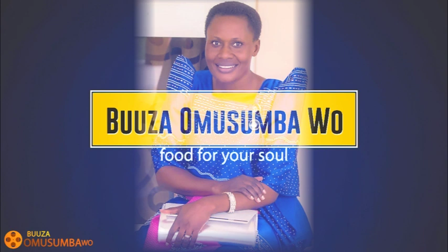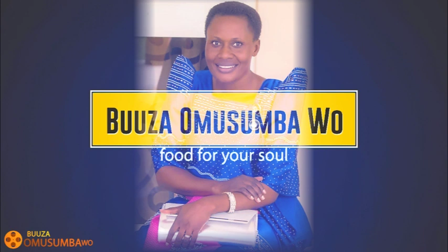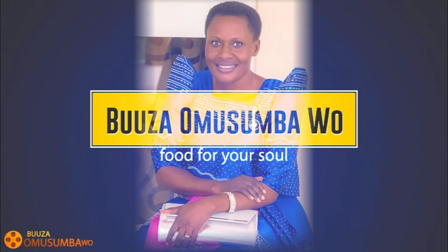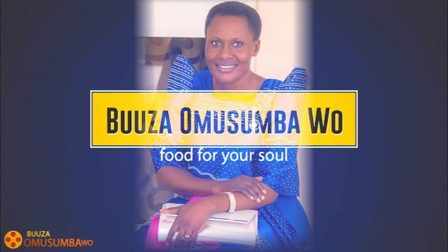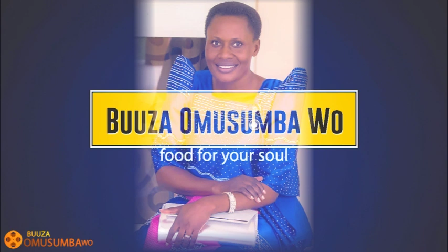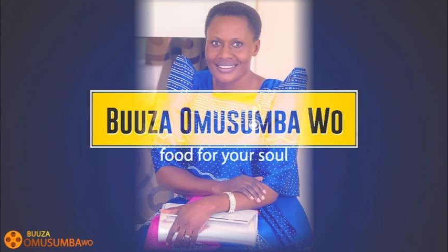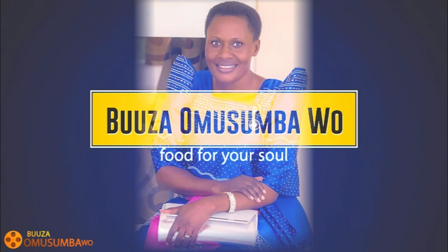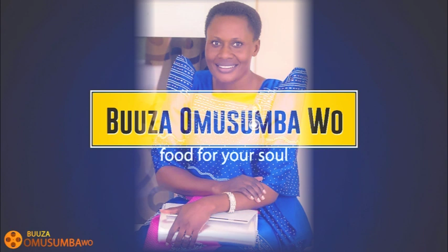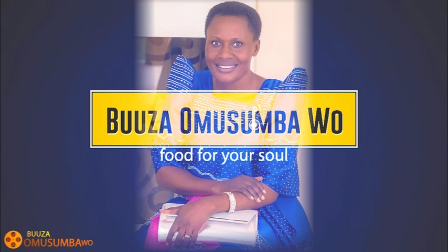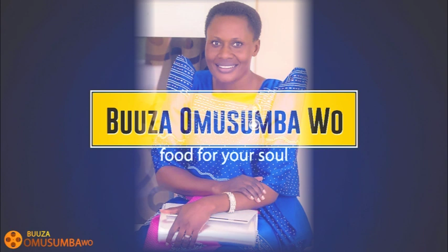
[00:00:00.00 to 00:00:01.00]

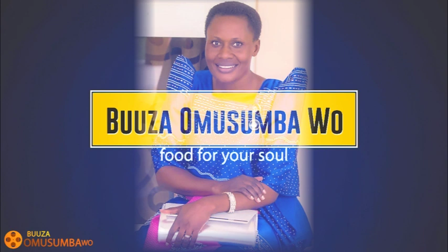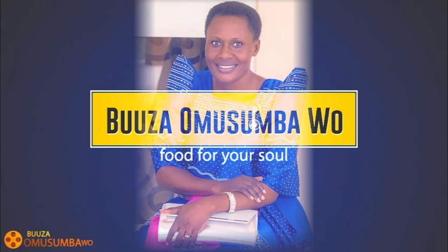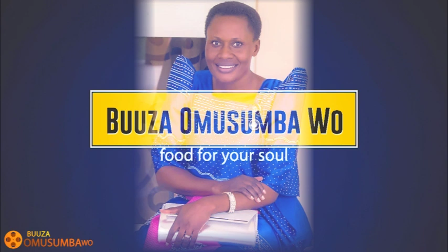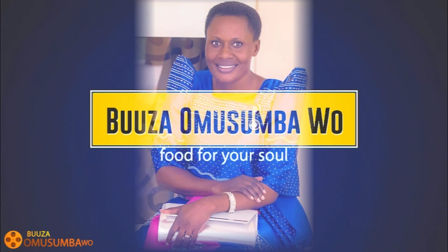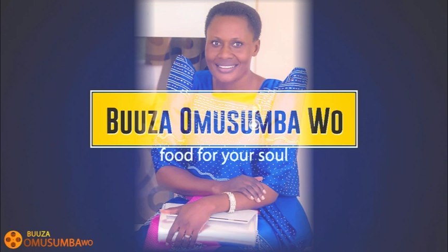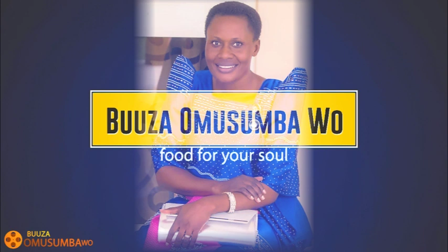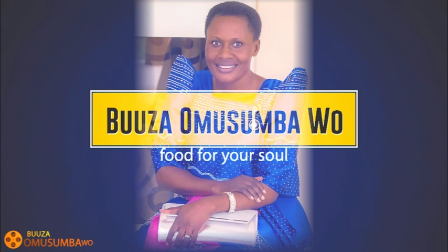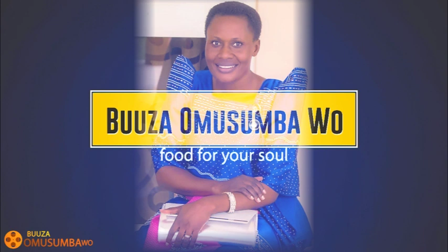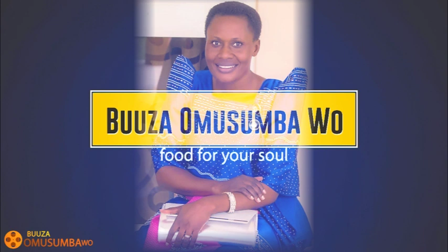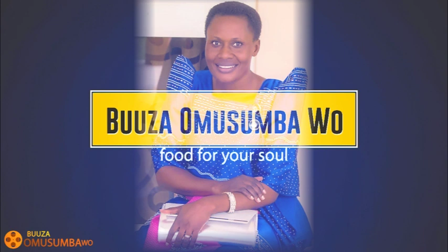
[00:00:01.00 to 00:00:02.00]

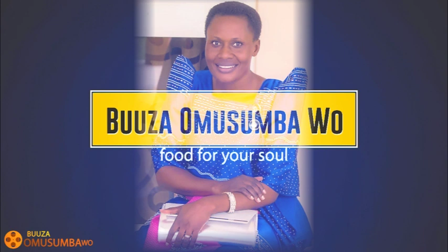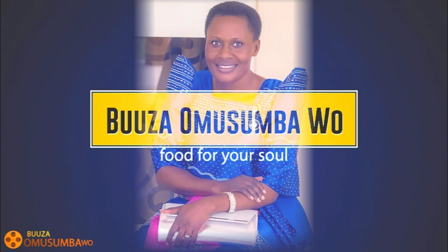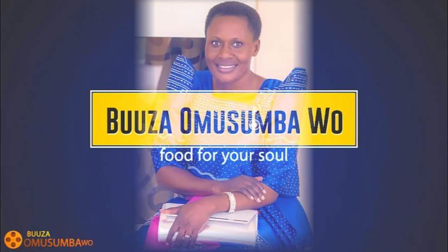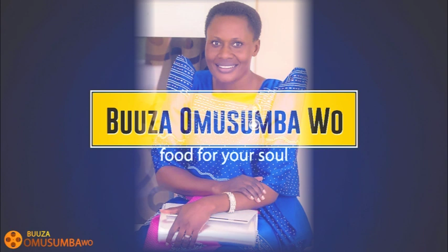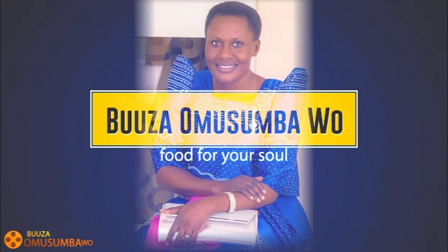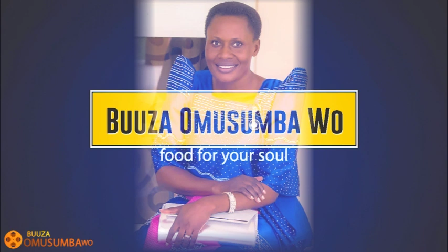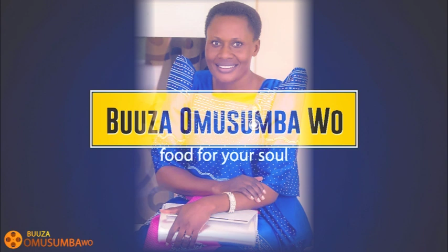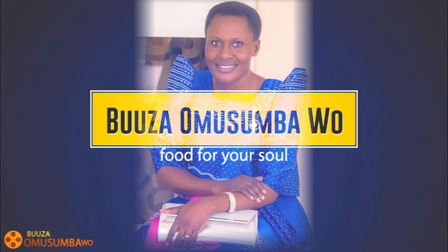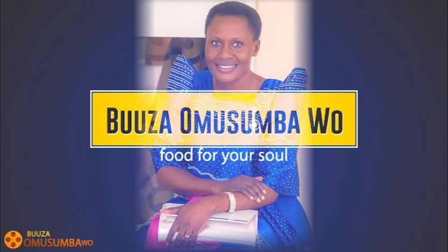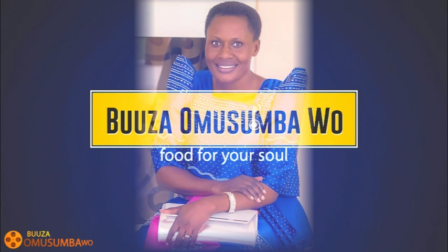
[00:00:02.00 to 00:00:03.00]

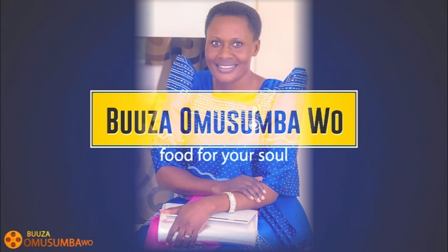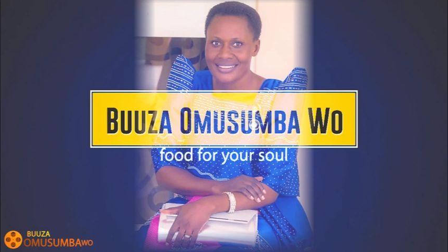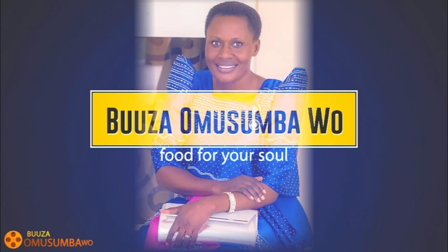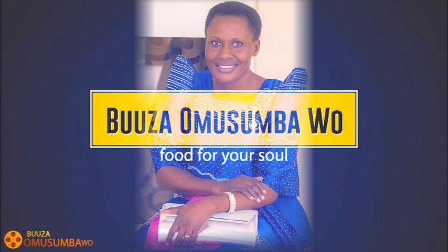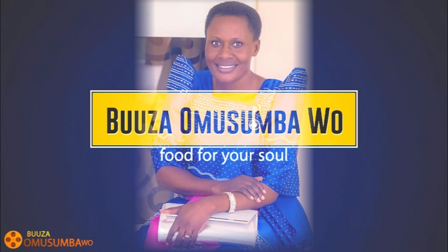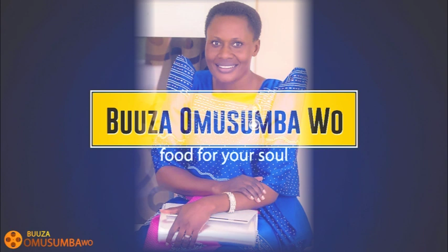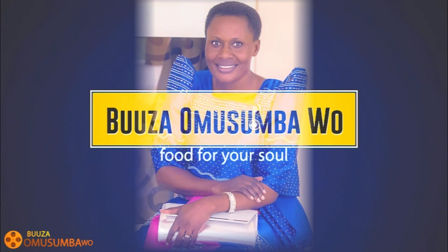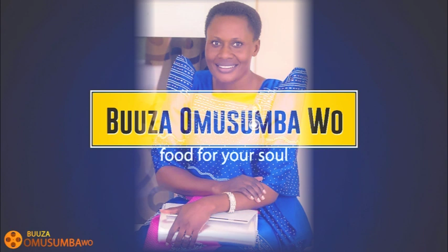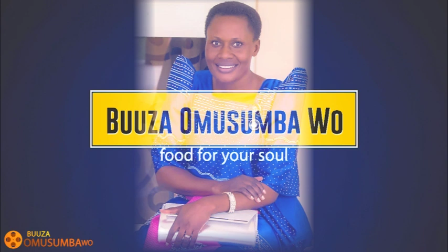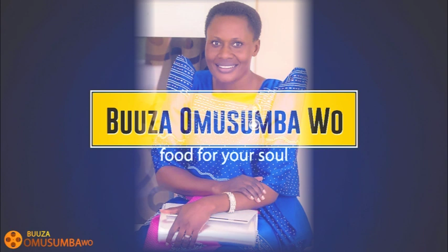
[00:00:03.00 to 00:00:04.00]

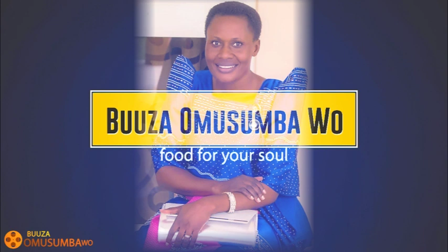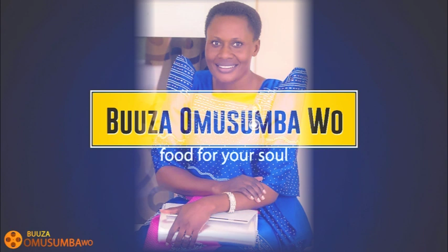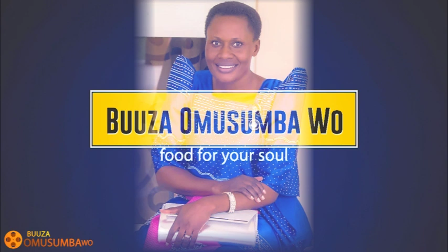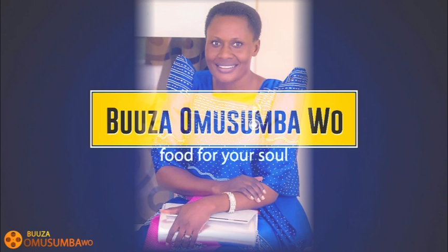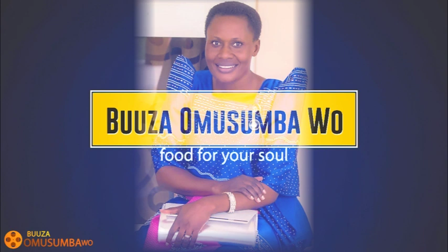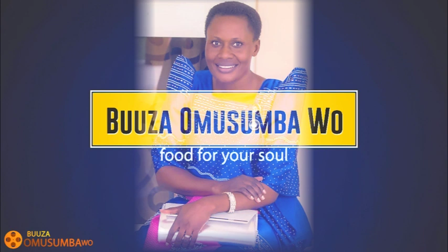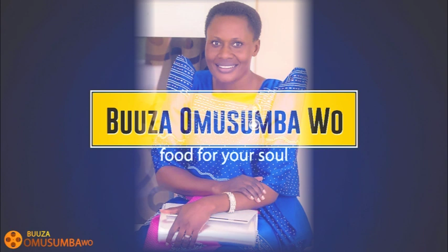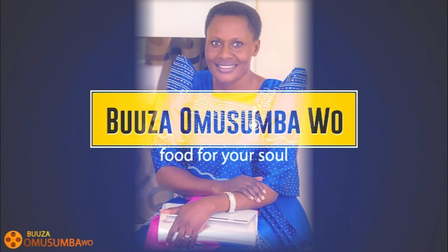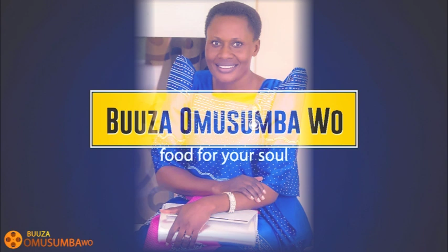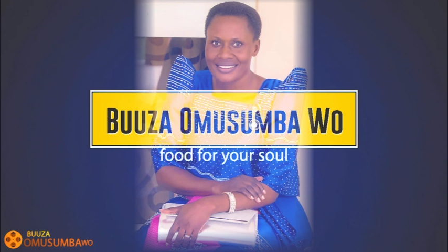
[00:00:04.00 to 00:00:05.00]

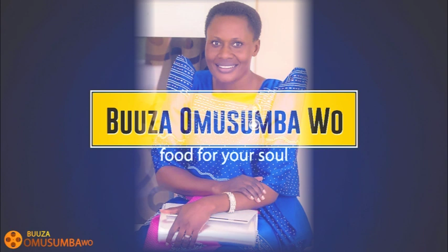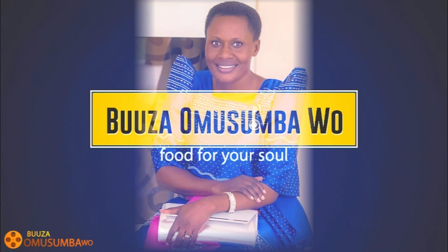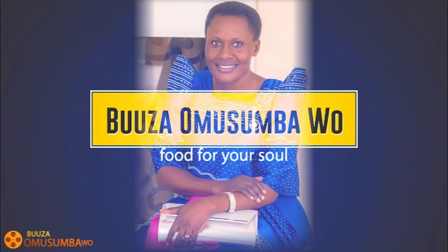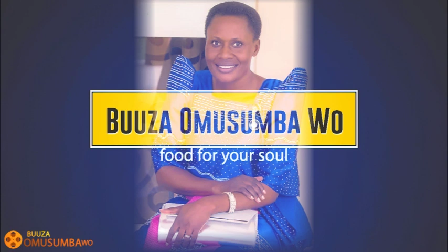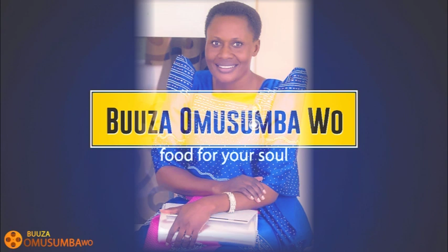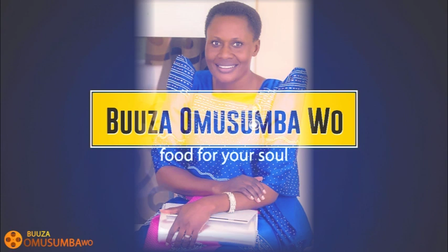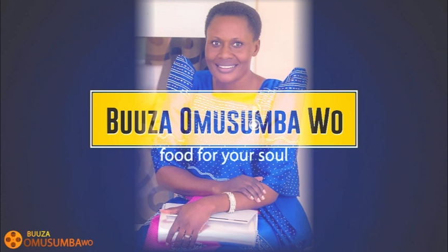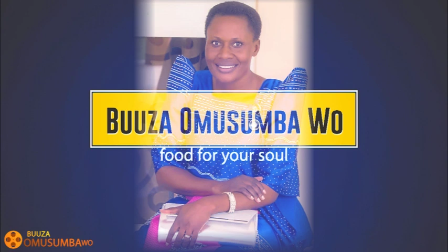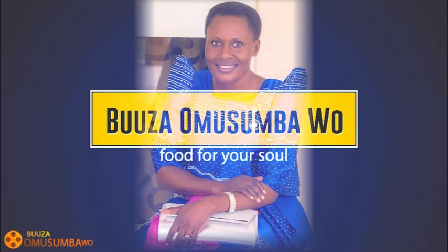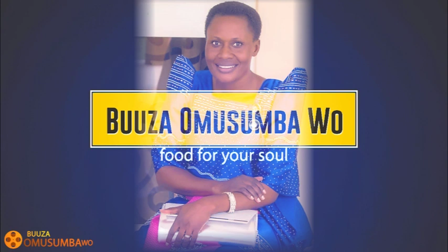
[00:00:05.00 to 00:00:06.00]

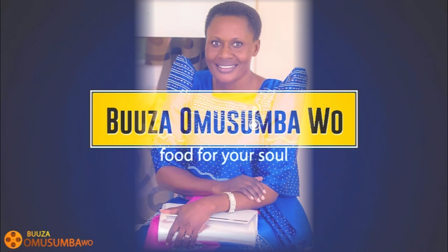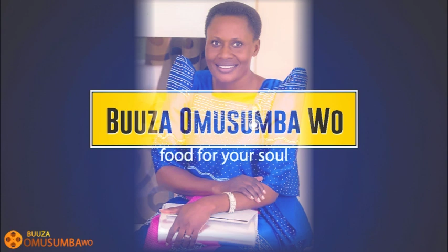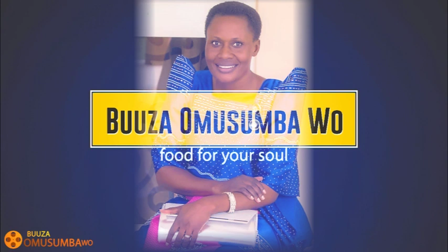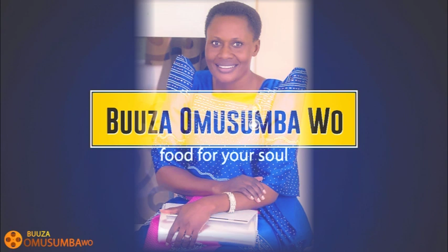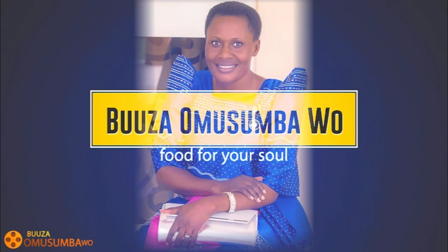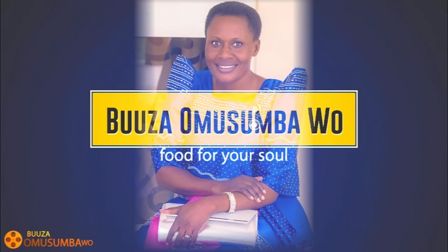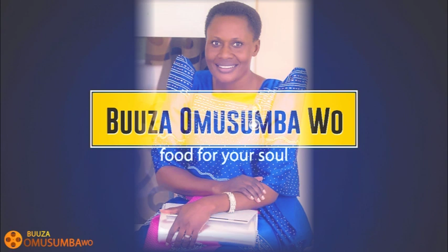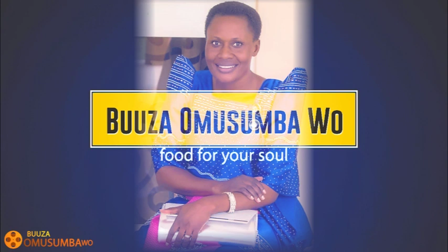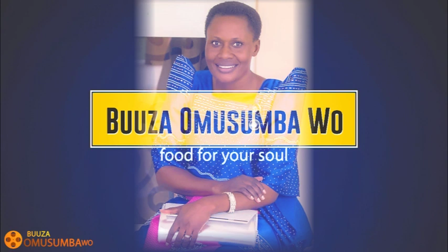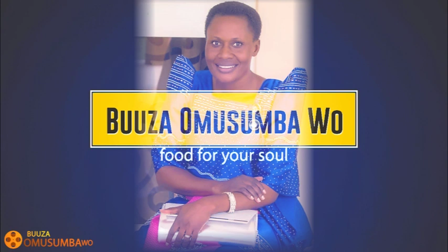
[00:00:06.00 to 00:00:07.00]

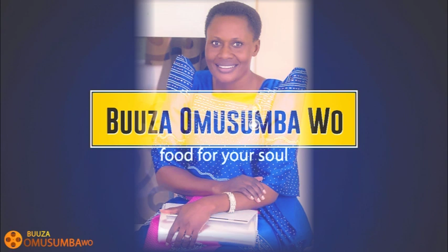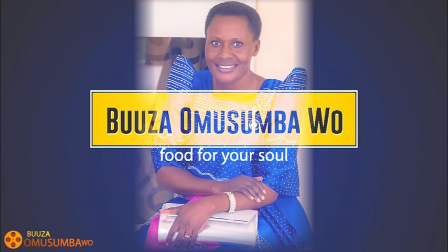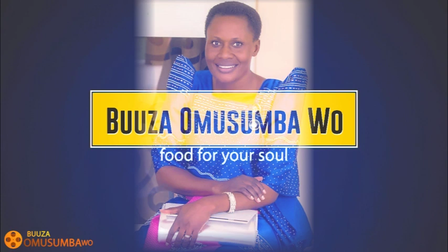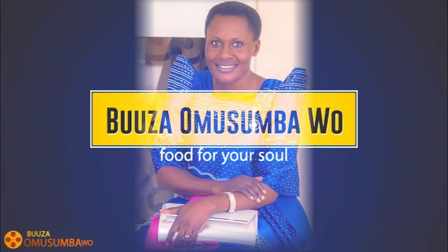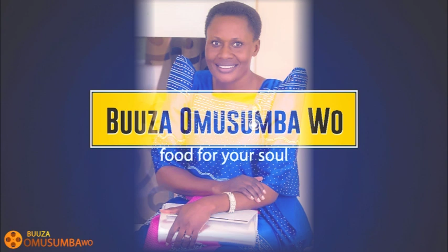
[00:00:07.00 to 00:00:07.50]
(no lip movement)